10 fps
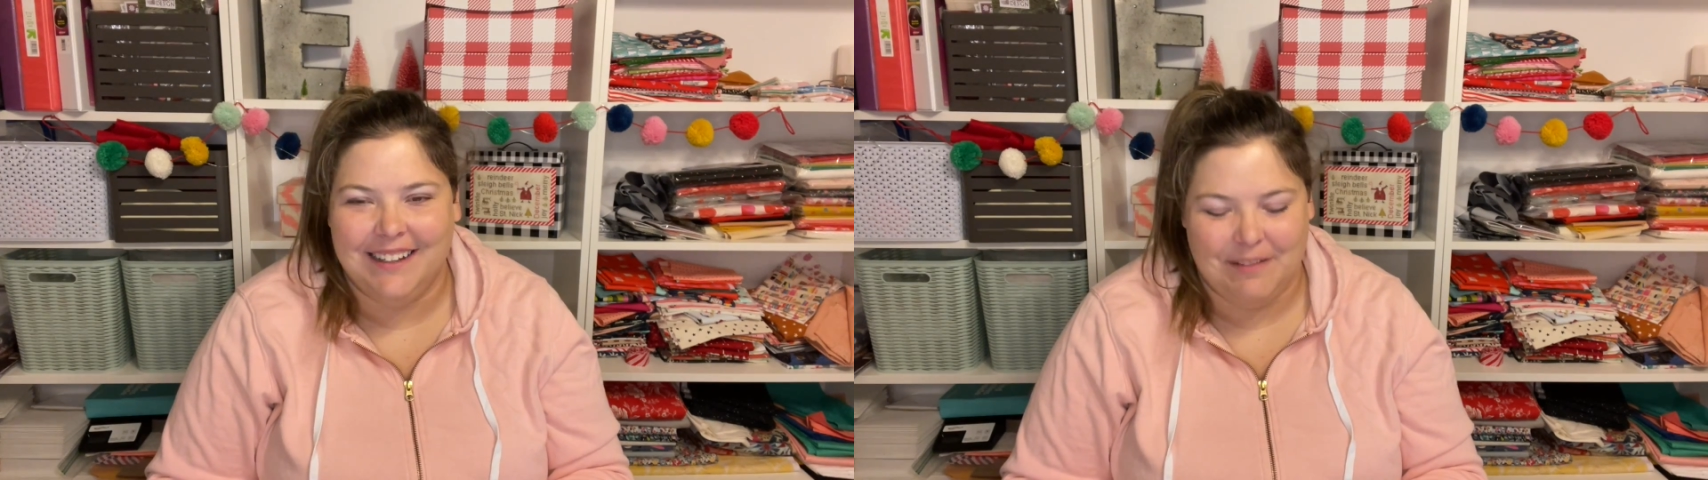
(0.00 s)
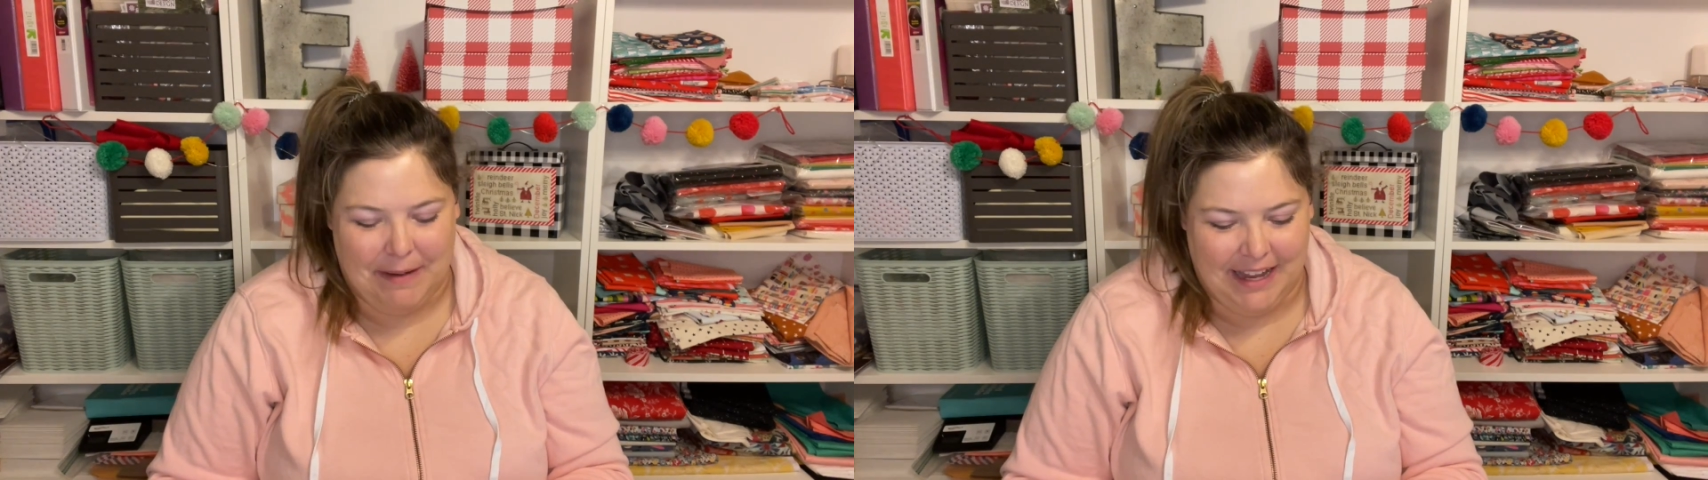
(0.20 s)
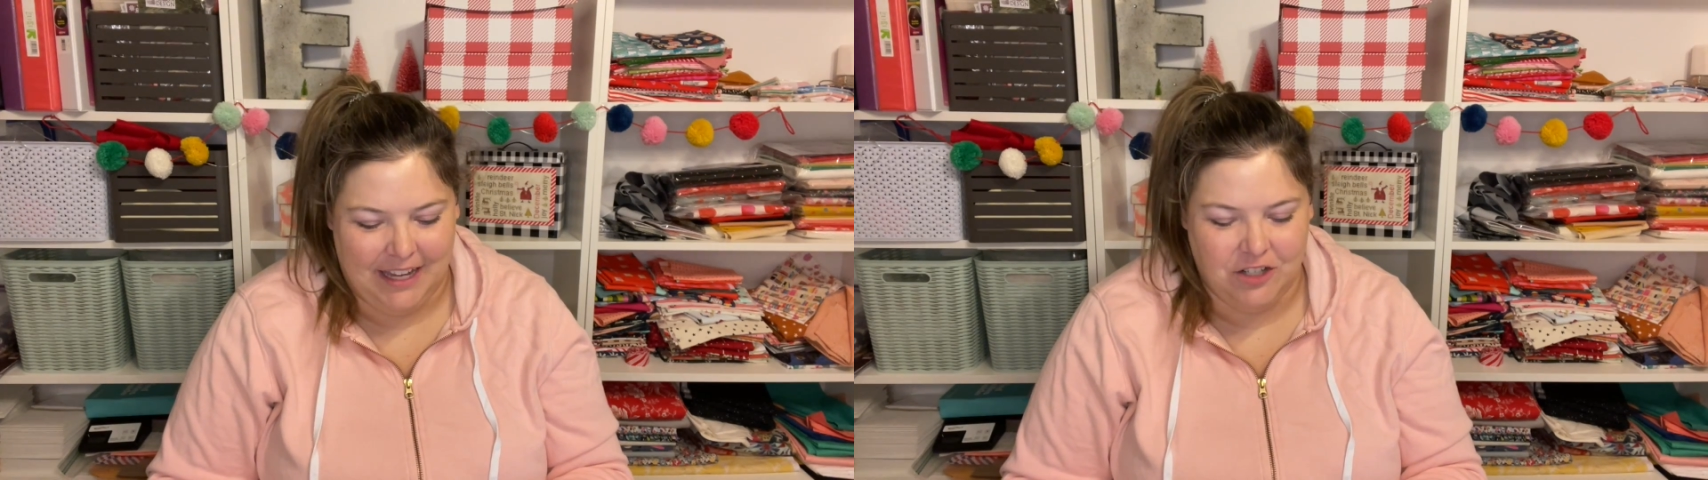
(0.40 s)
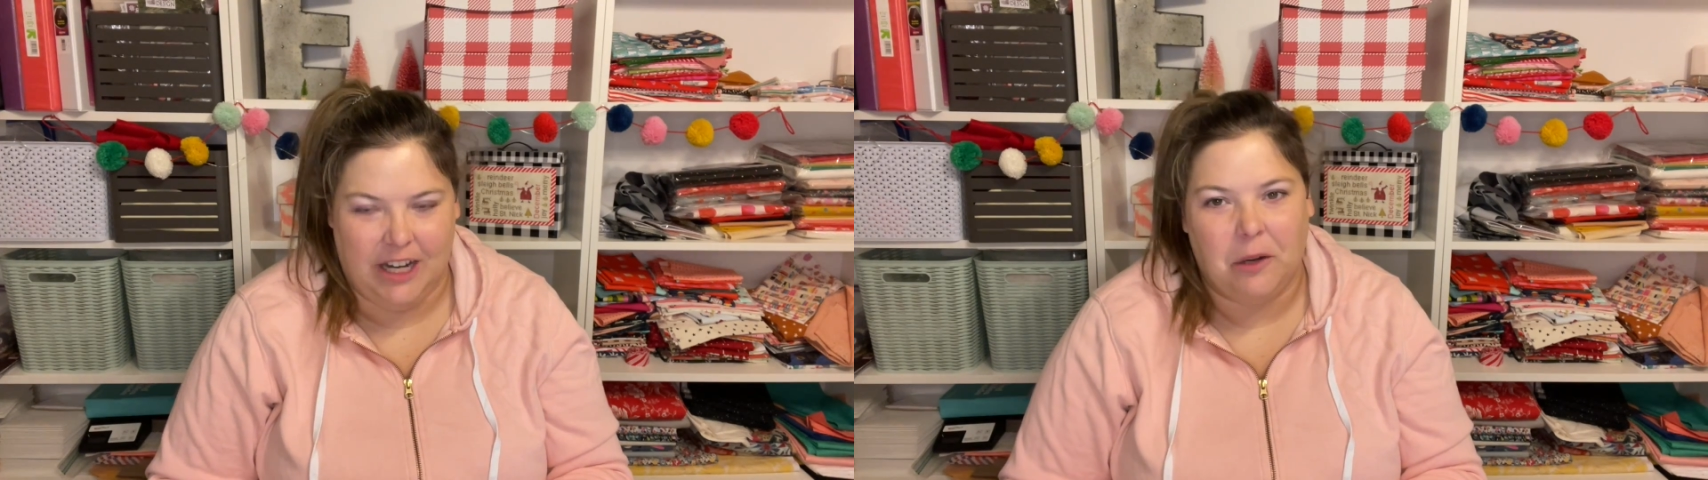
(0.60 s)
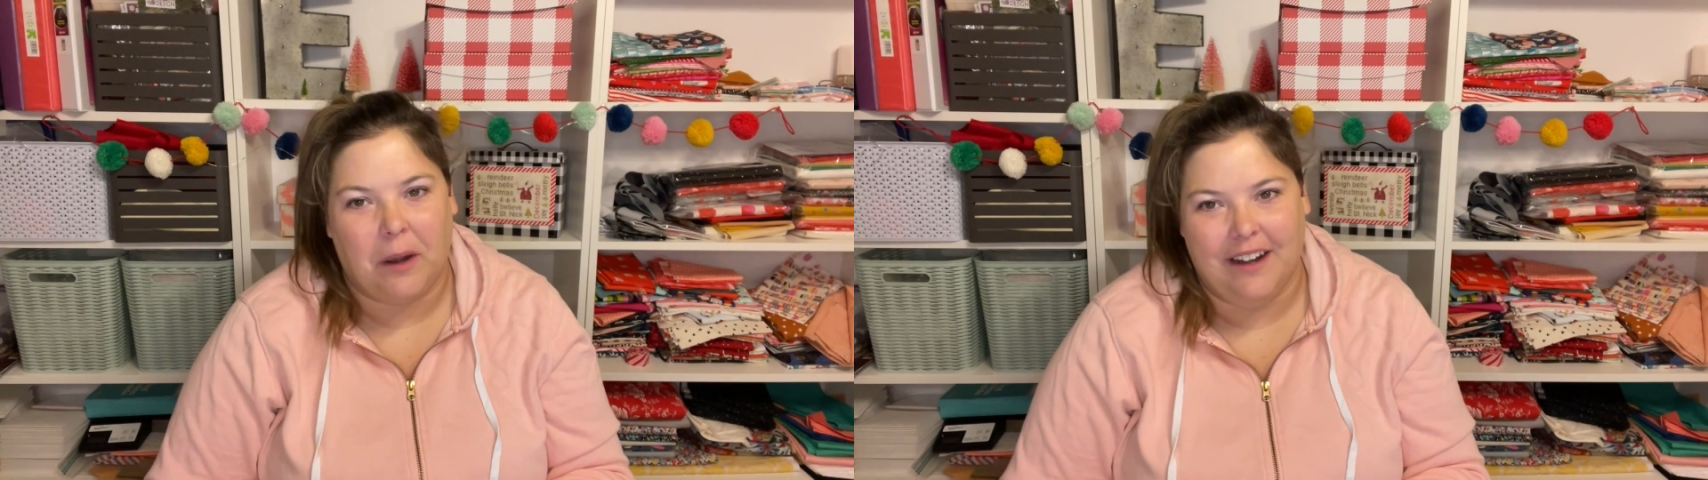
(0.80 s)
my
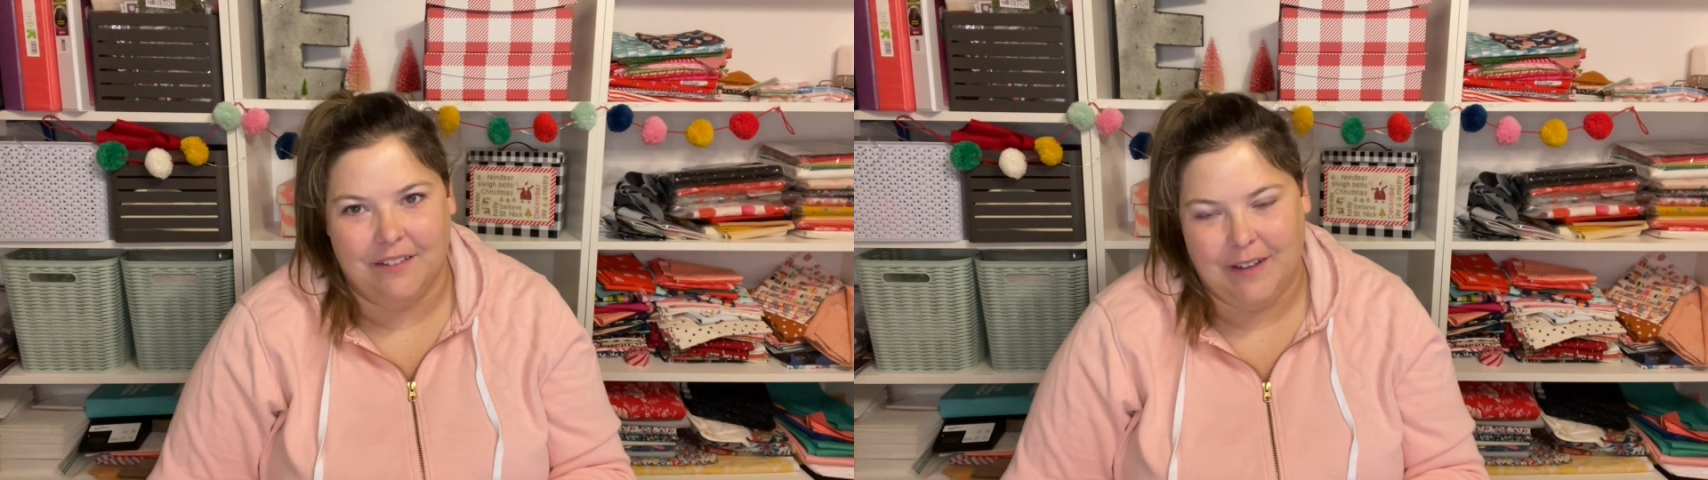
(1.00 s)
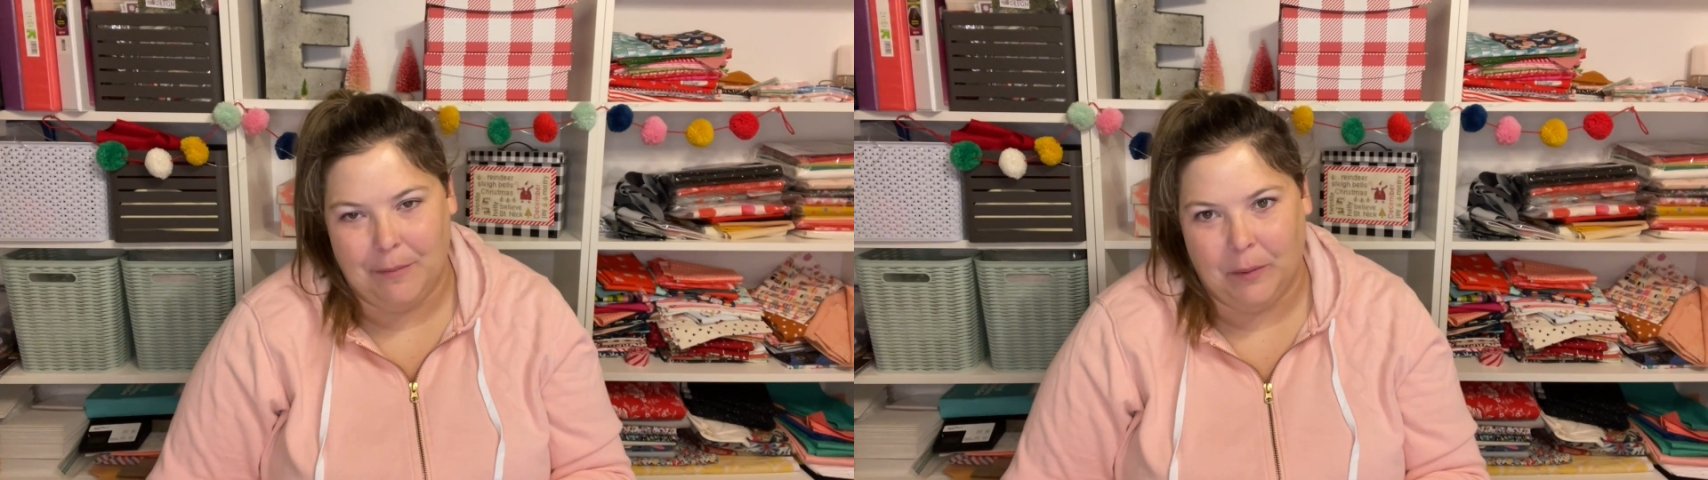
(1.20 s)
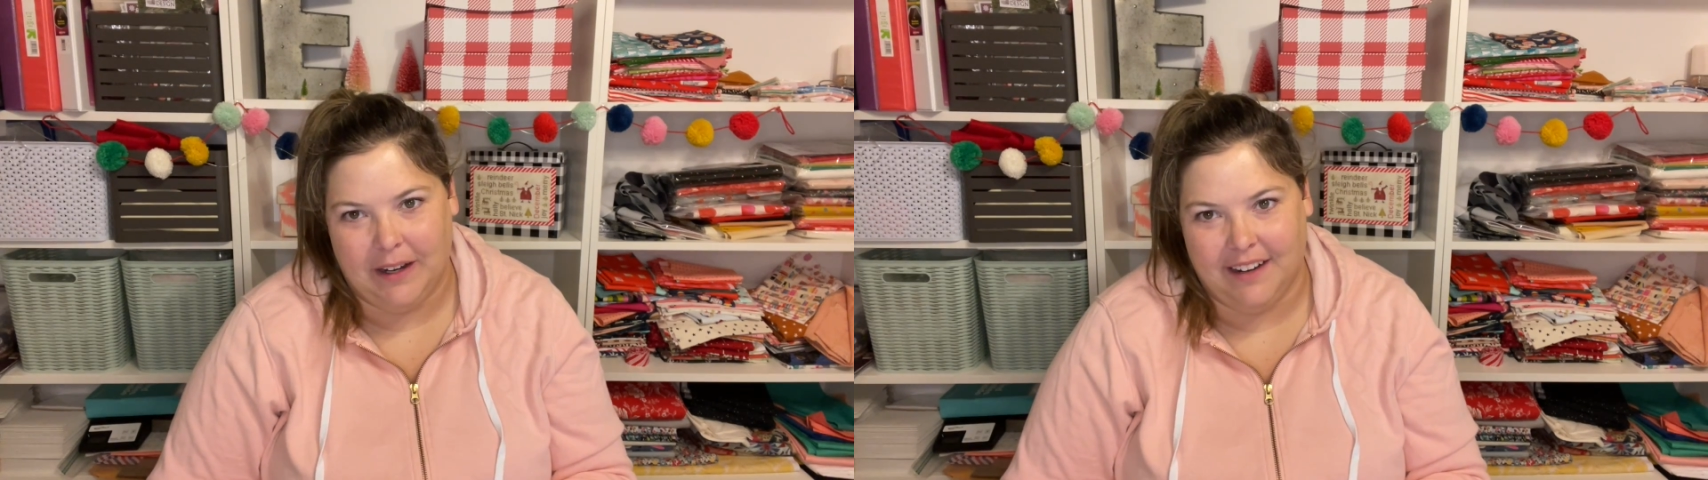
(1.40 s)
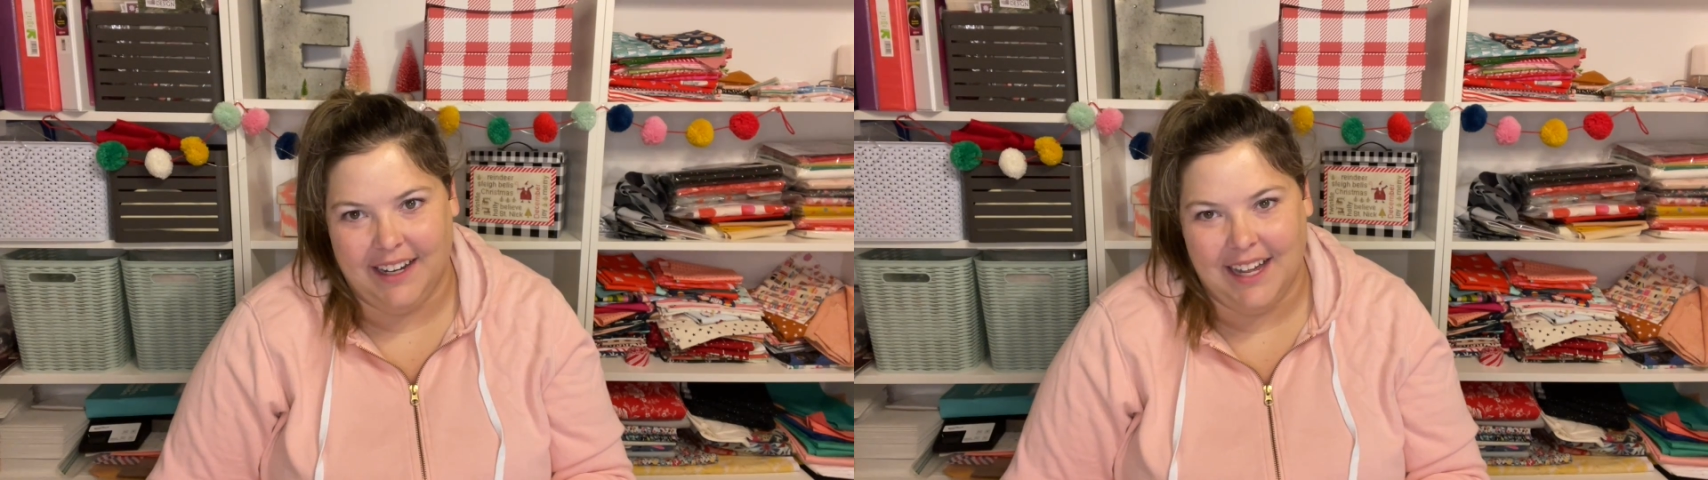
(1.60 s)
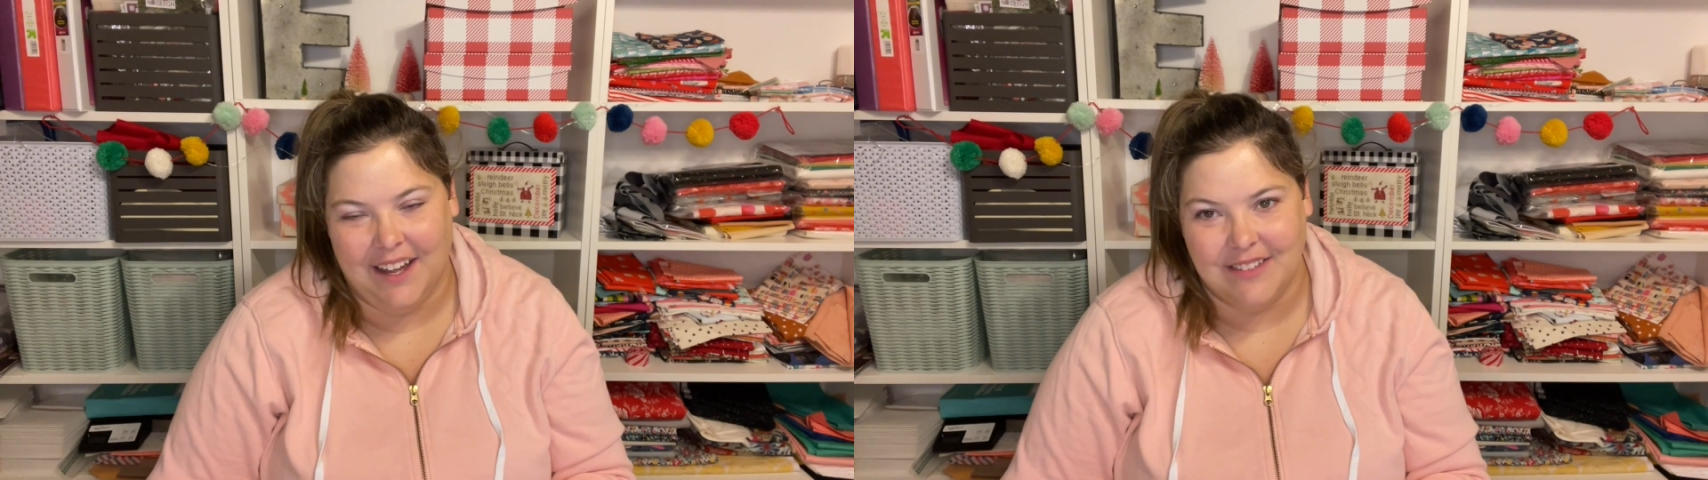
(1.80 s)
January and February of